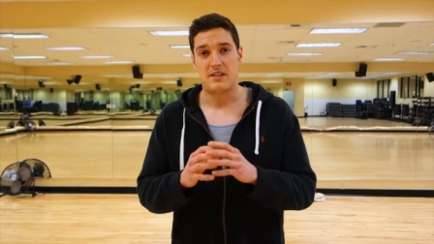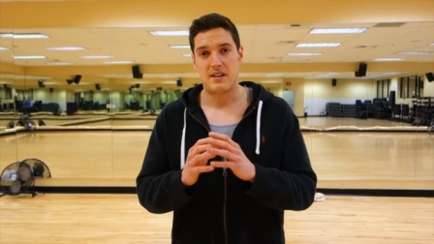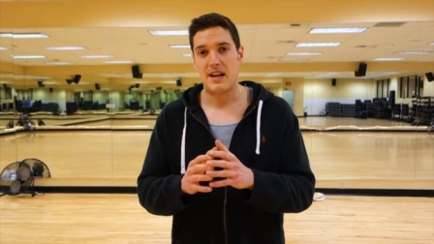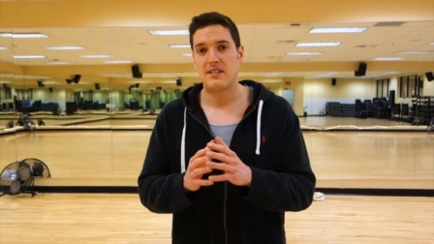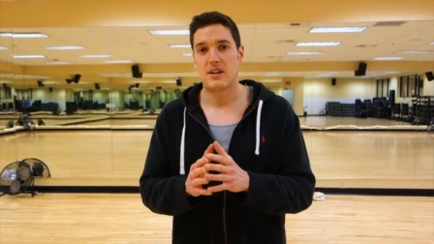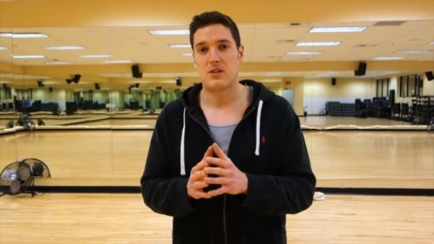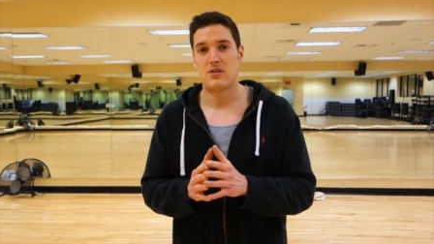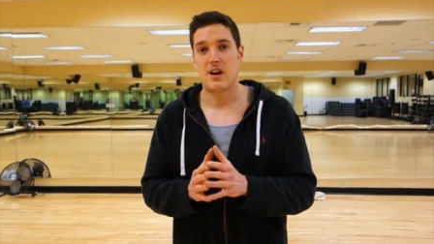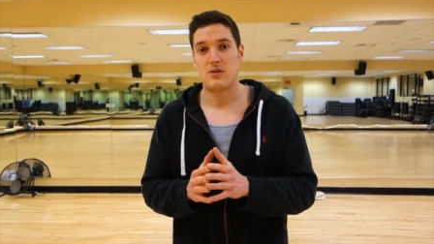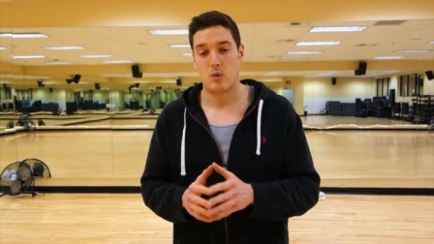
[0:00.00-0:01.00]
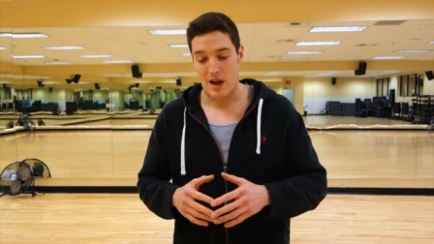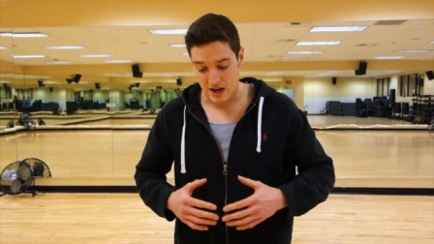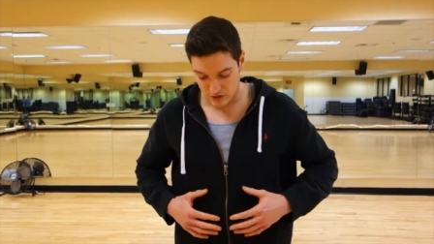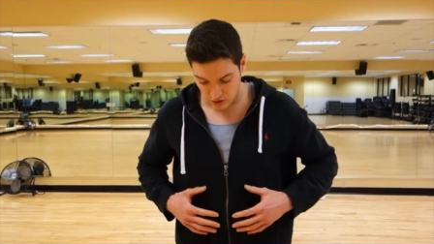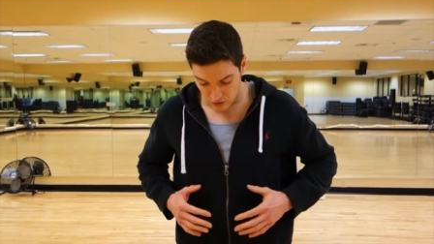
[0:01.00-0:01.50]
today's exercise will
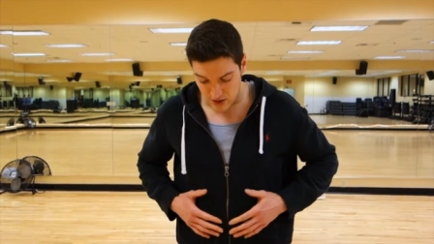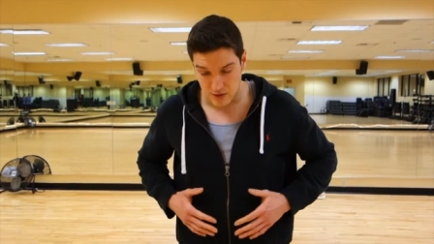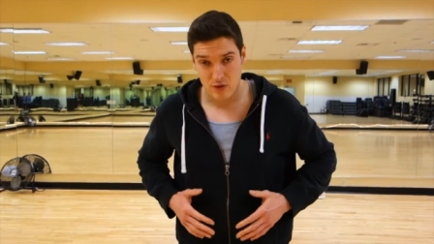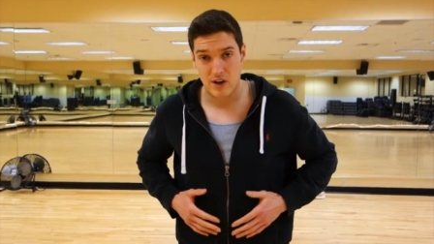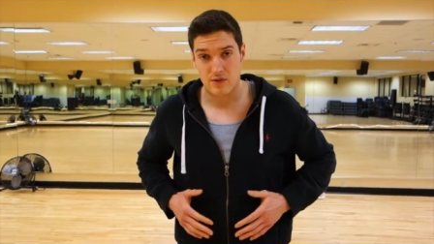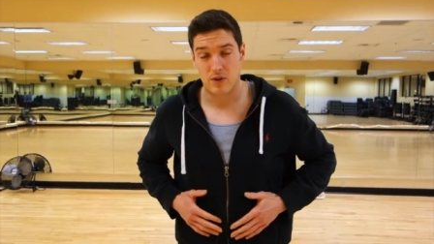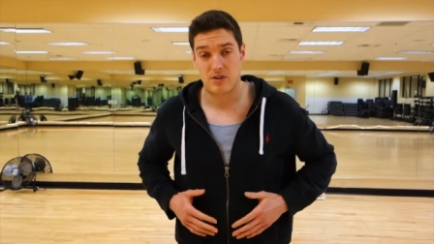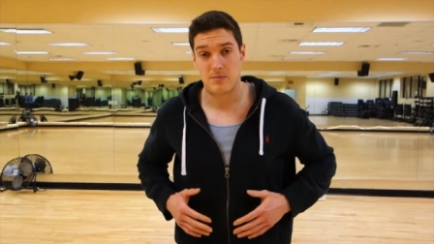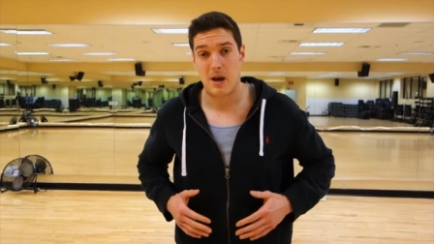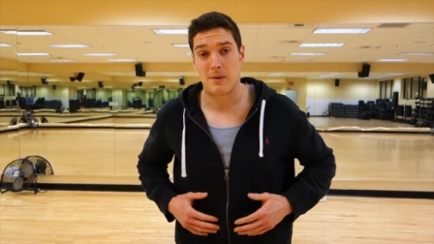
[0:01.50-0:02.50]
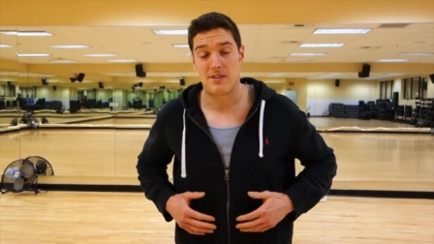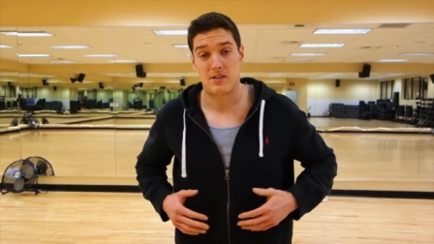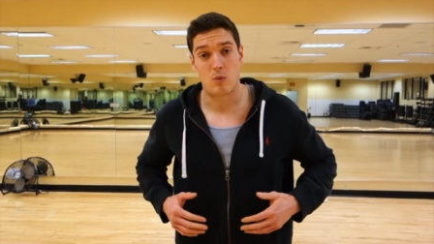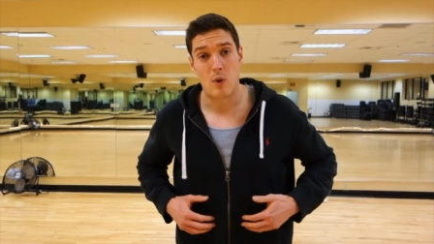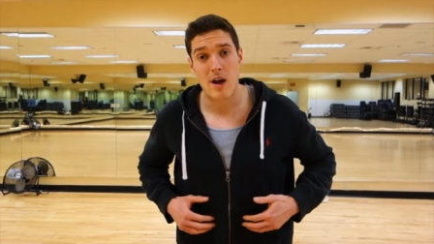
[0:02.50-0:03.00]
actually train the transverse abdominis
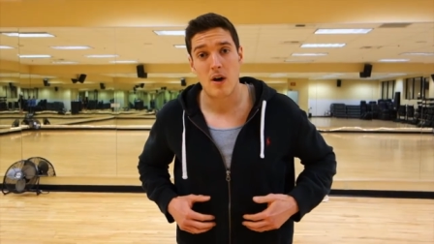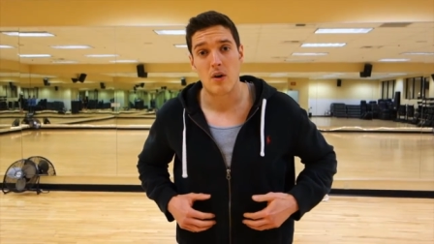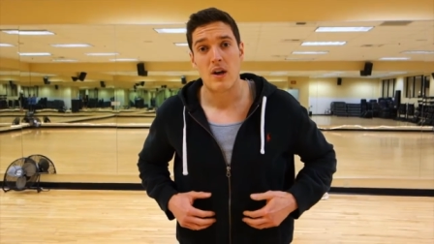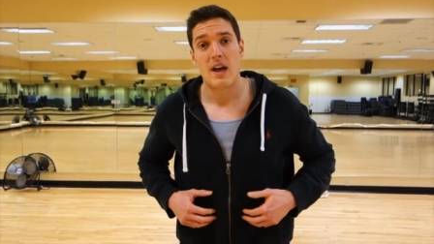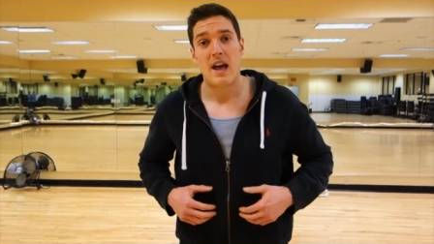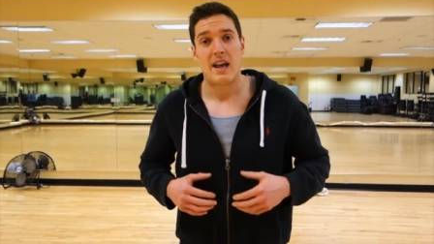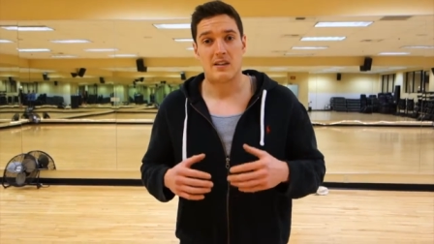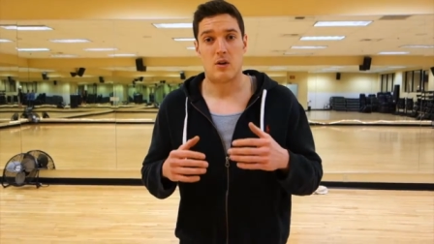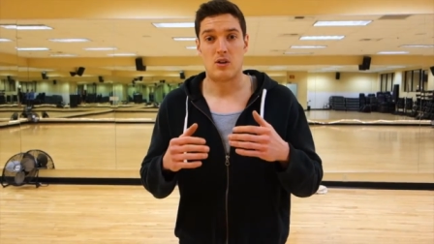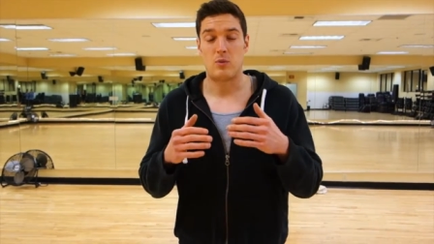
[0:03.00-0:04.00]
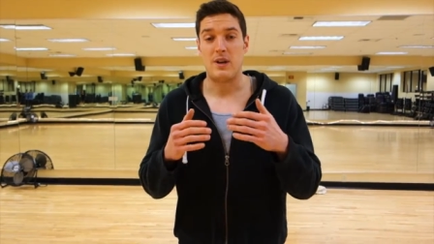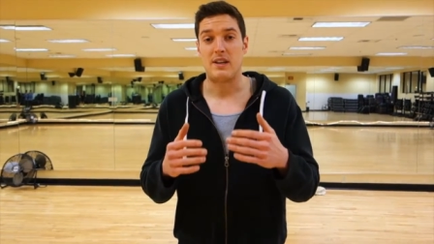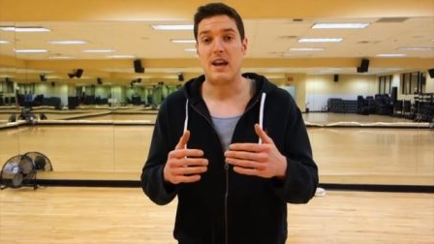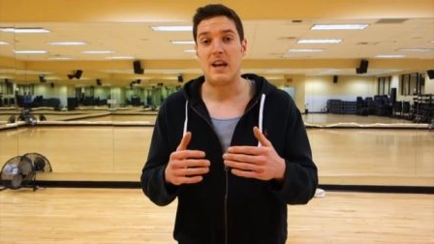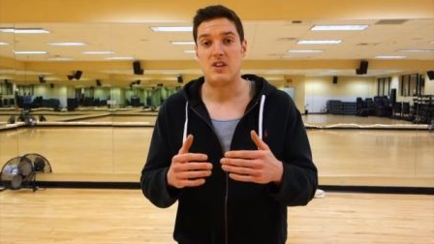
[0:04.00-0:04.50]
as well, as long as we
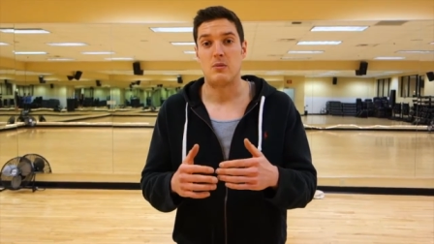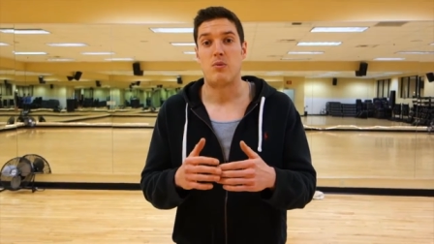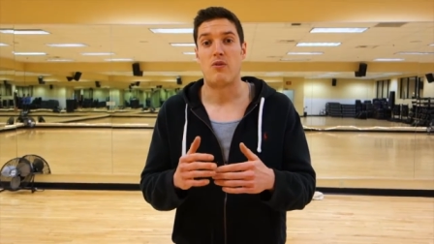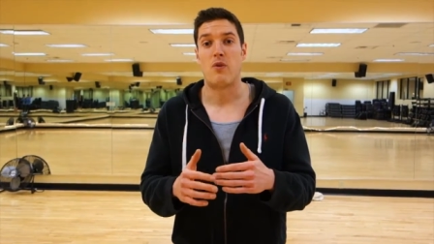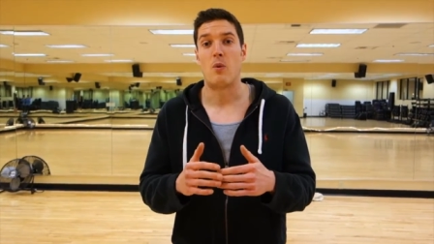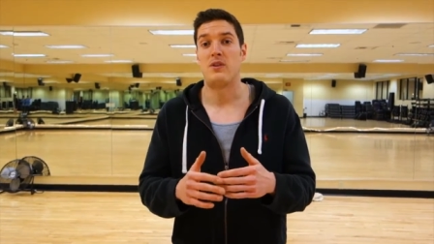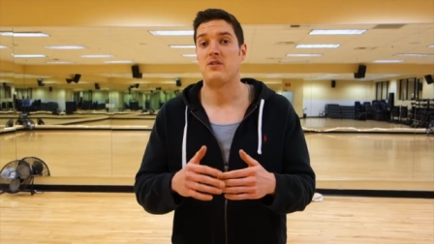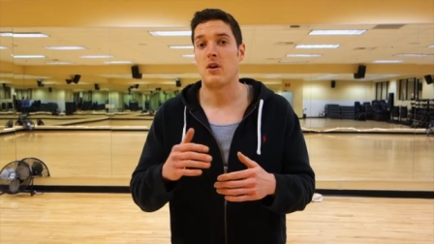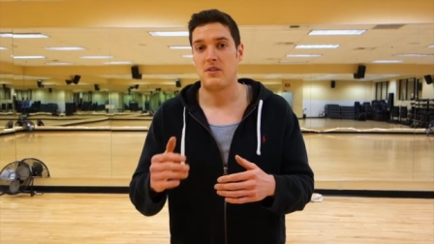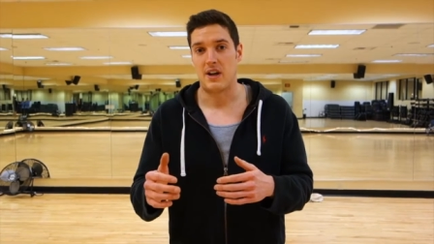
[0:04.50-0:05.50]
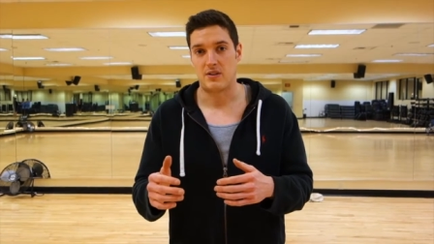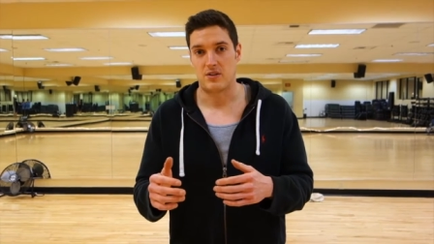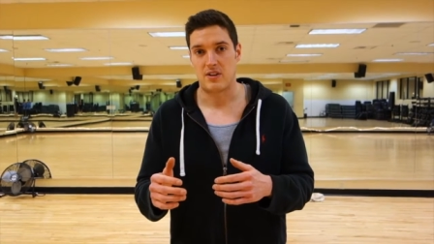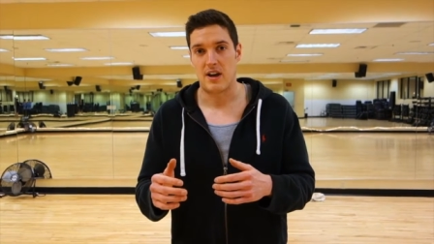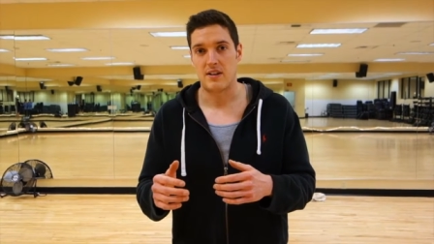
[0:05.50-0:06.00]
engage it before we start the
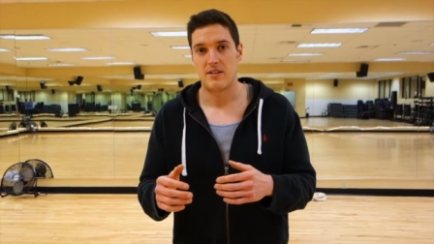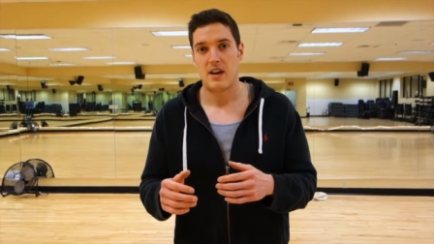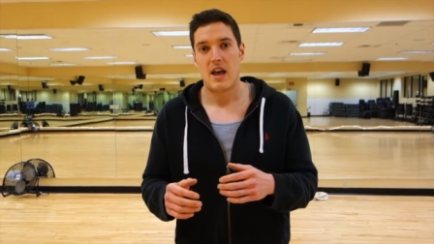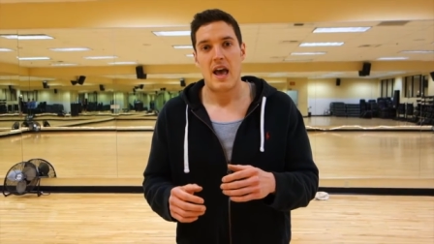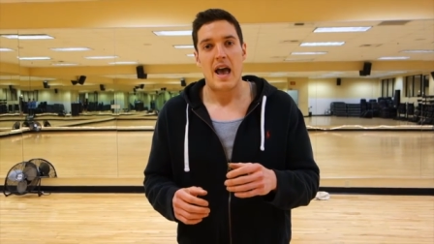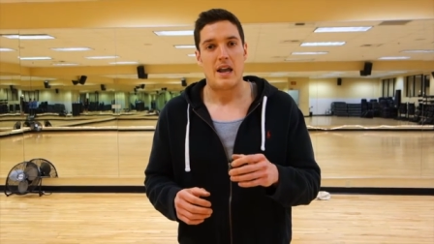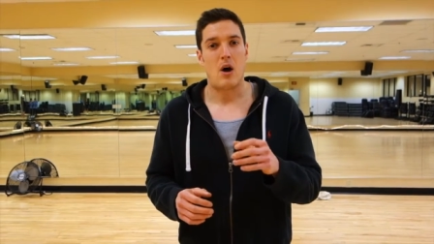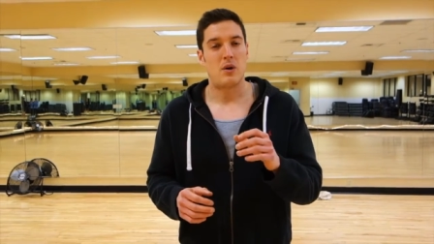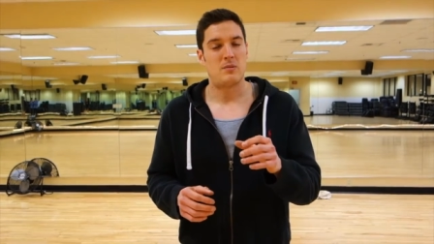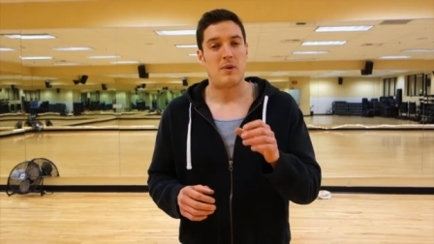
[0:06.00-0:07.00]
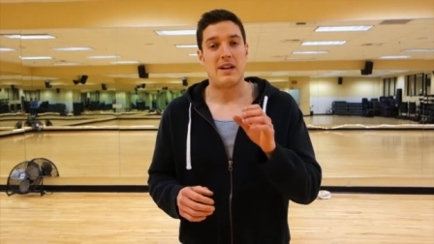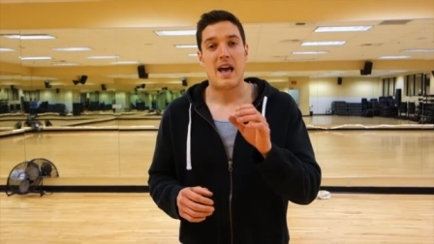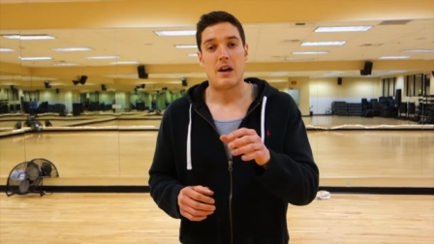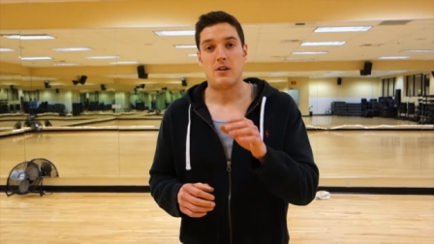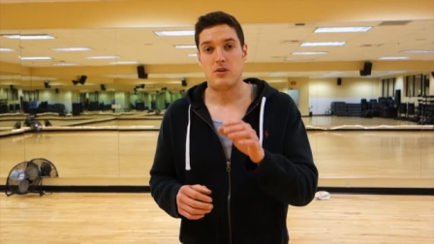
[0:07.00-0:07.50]
exercise. And I'll explain
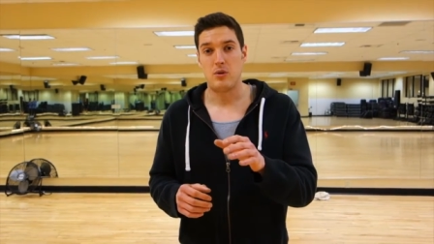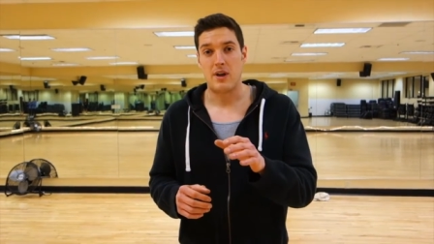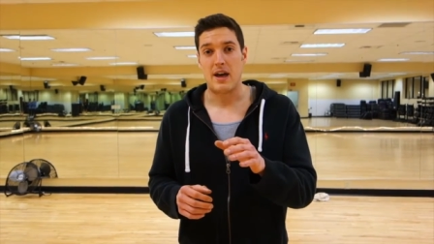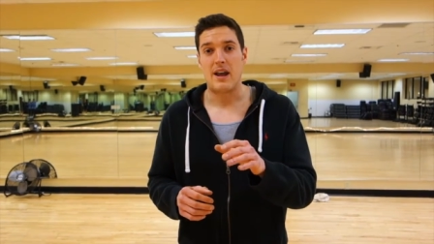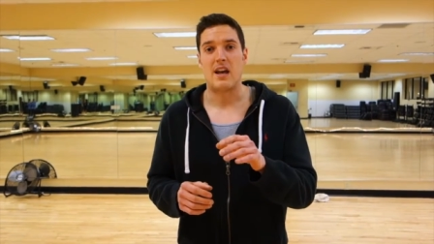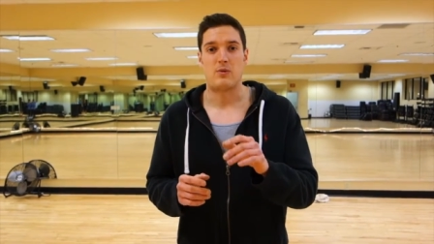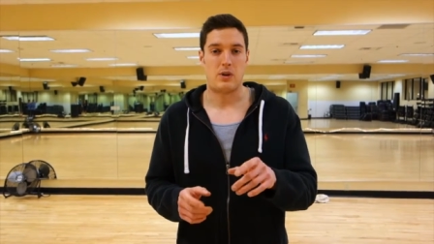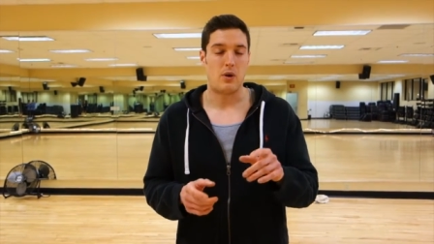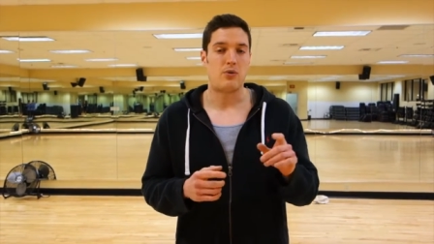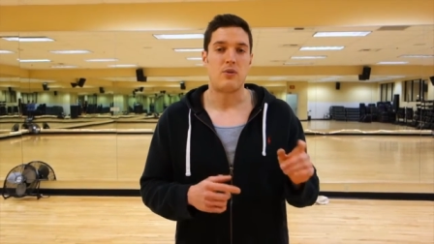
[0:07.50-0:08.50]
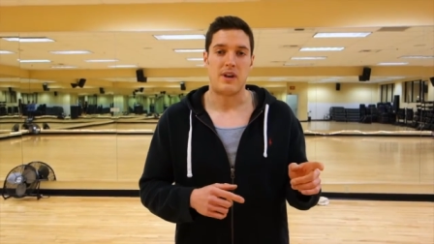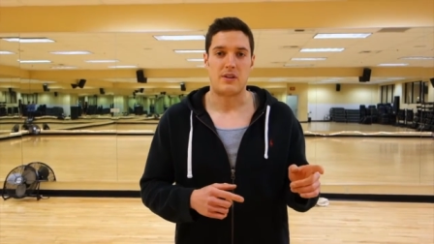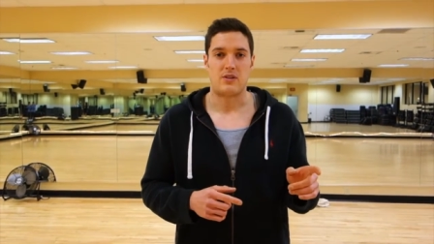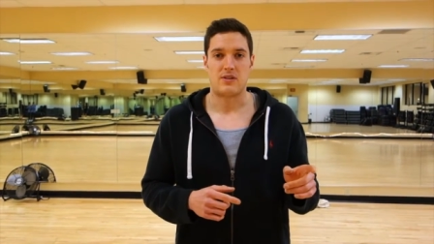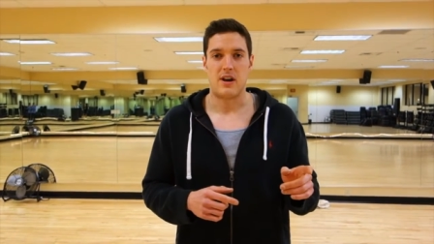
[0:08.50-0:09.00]
how to do that as we go through the
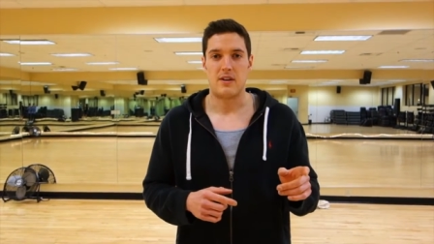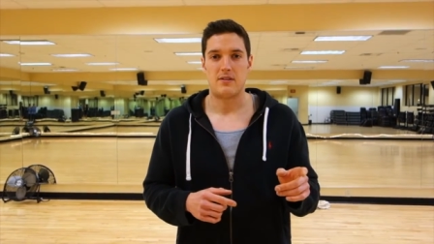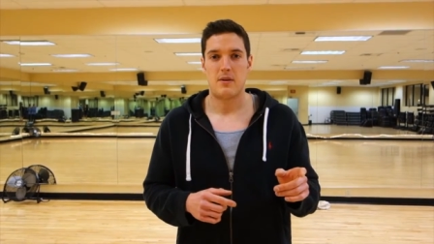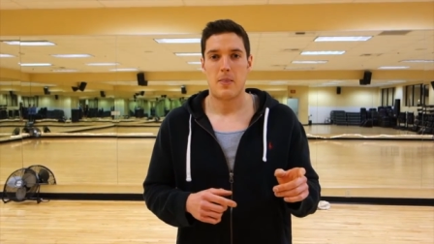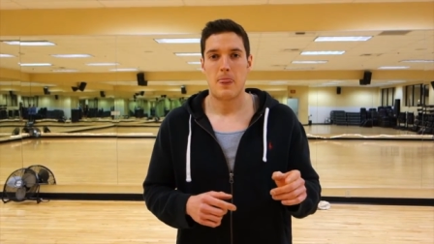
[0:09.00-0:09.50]
exercise.